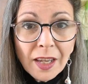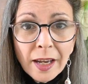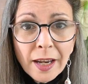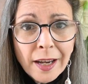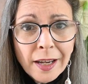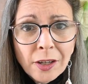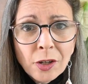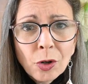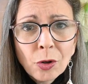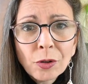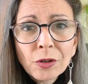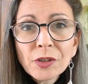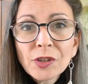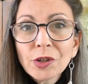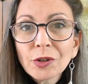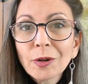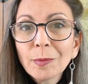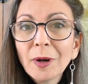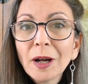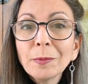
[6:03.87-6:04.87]
Acorns
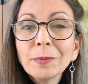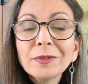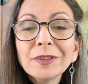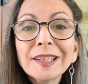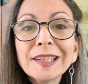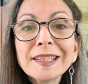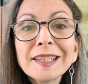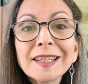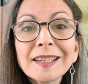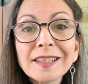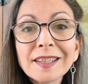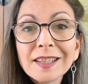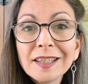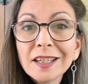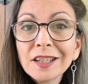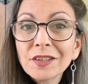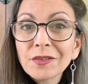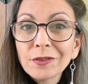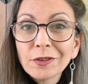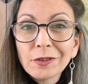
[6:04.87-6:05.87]
are about planting
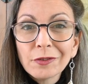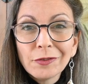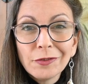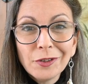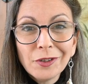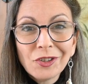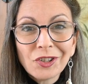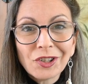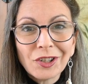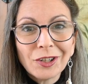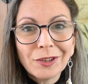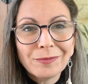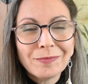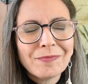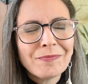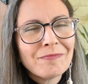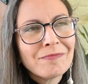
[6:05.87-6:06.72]
seeds for the future.